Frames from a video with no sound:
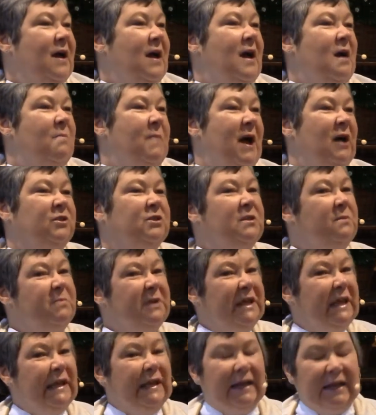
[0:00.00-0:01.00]
about the
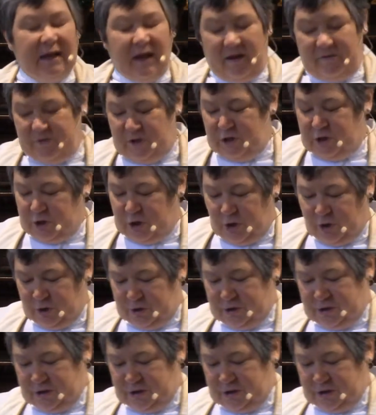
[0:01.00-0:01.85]
beginning of the church.